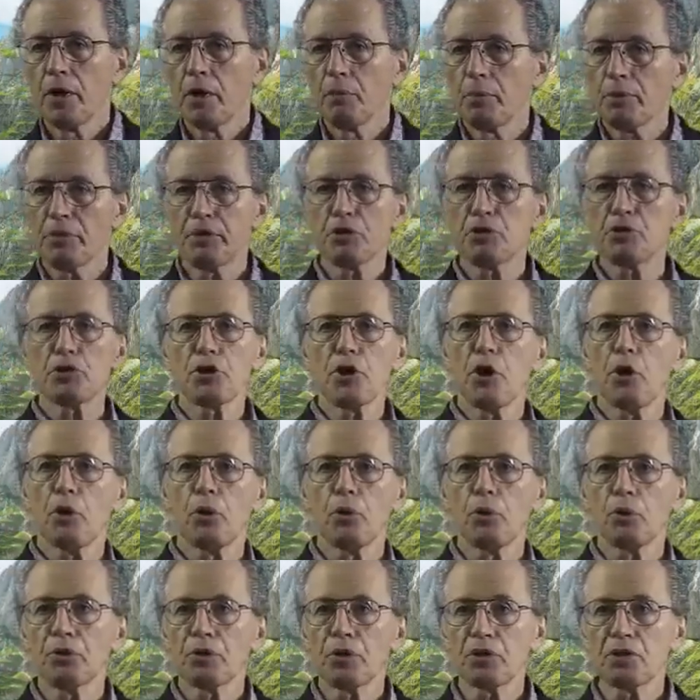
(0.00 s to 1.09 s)
but the
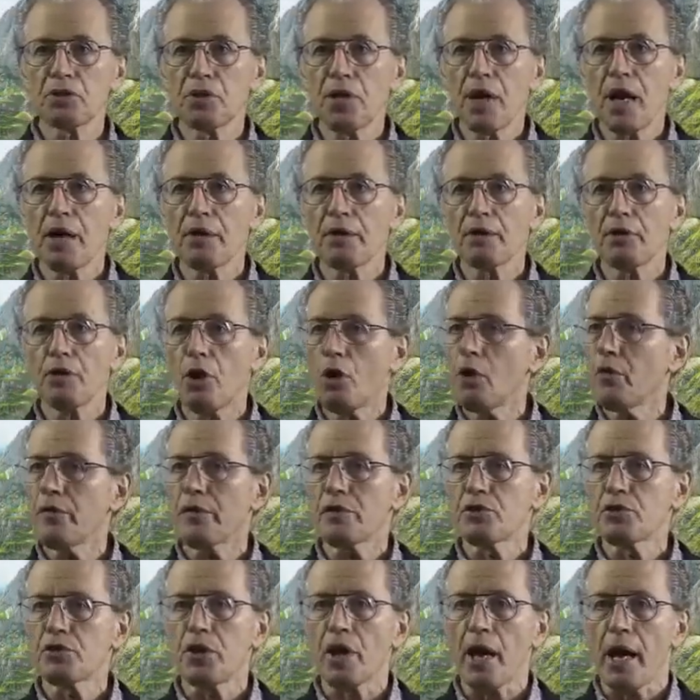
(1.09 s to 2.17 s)
soul does not know
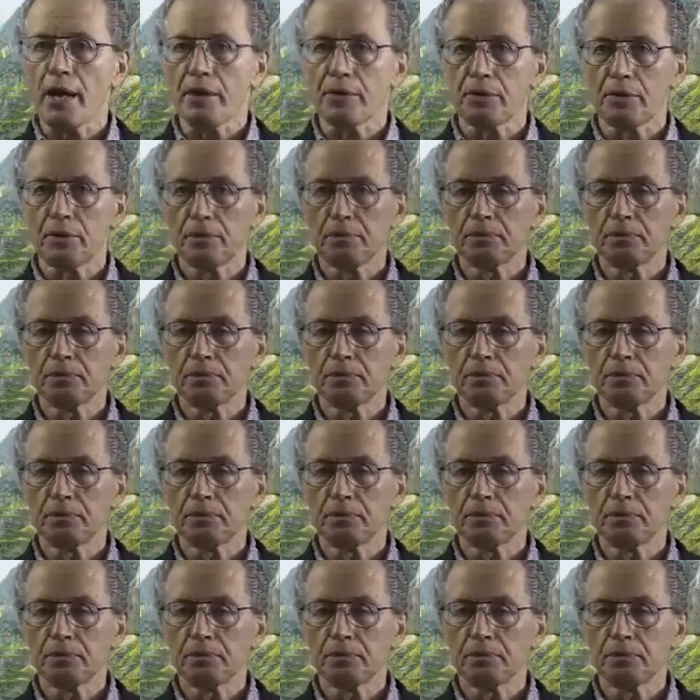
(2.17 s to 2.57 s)
this yet.